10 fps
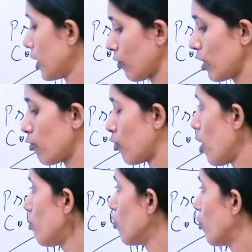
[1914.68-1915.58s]
it will
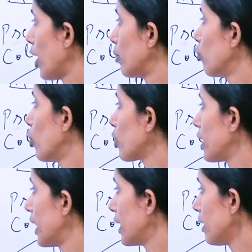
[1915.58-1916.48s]
form one more
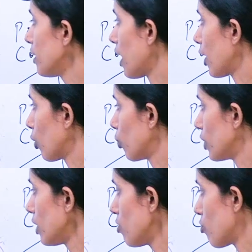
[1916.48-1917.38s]
layer around
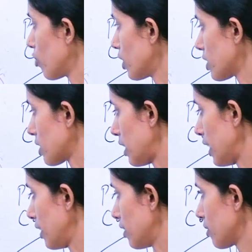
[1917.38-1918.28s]
the first
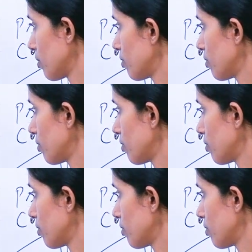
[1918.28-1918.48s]
layer.